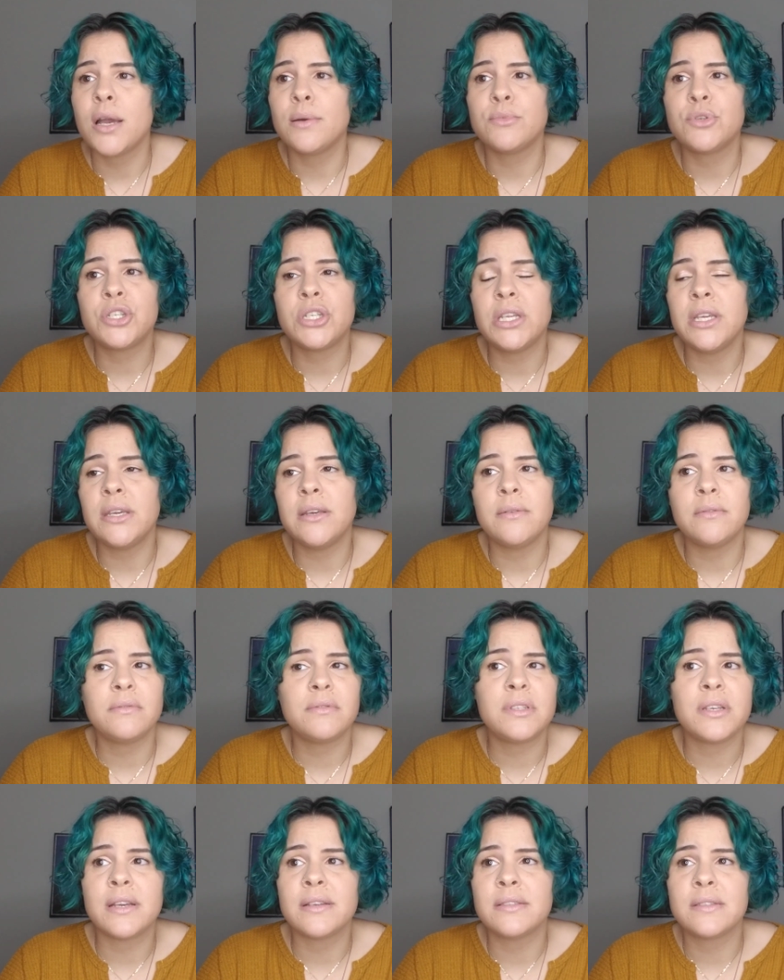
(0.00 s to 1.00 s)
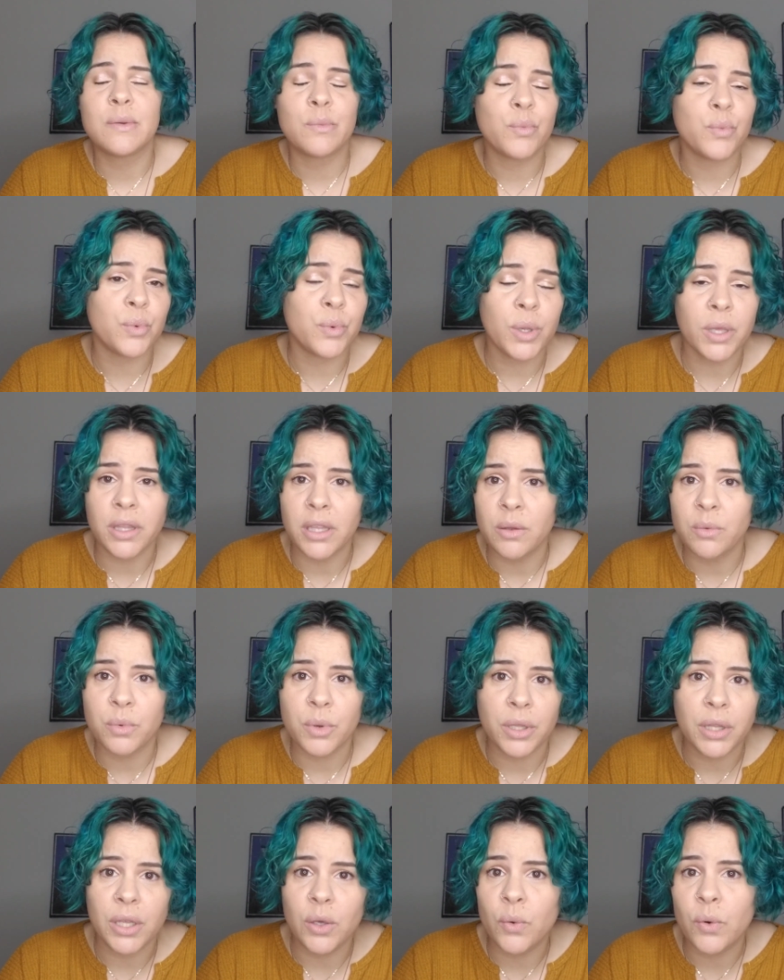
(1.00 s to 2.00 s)
She does some really,
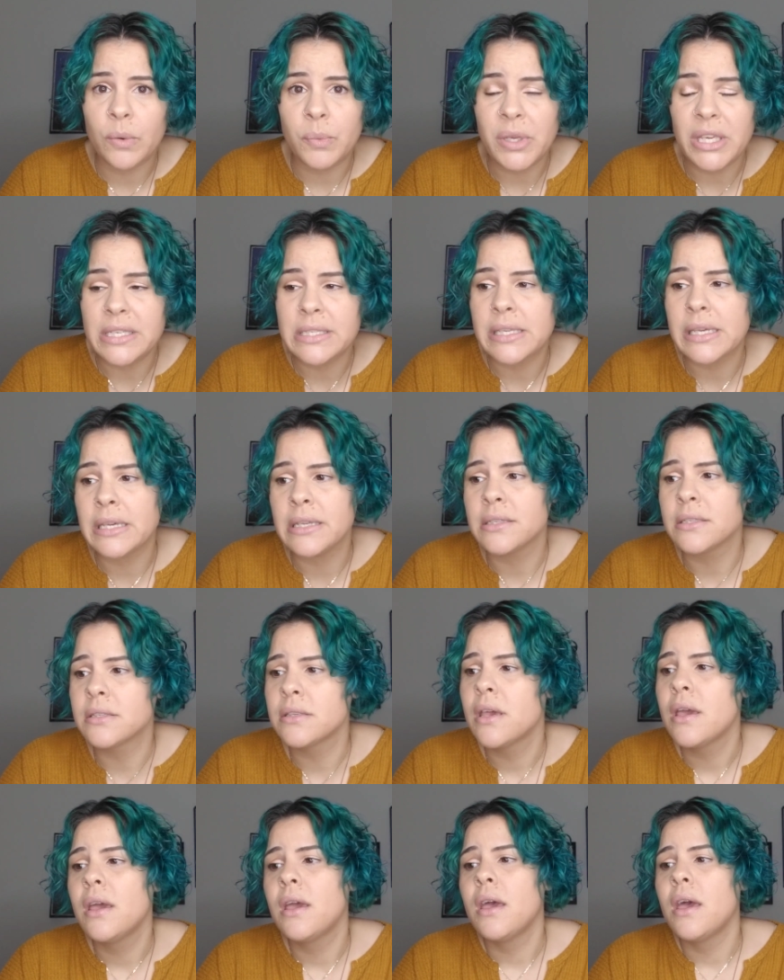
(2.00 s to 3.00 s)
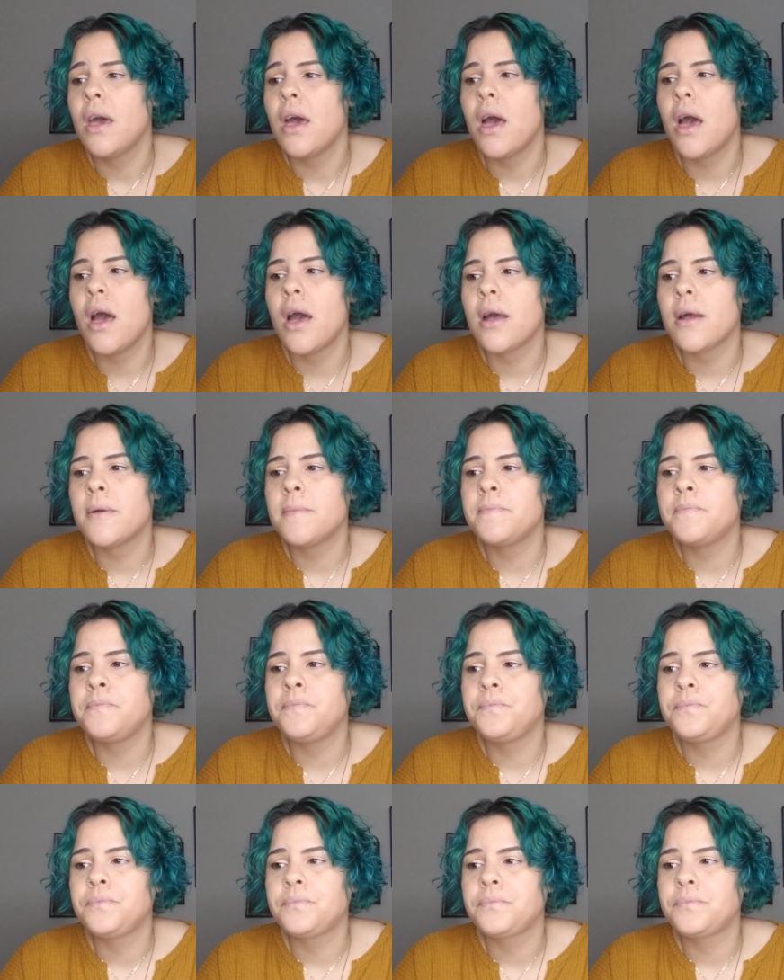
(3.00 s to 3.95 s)
really cool pieces. And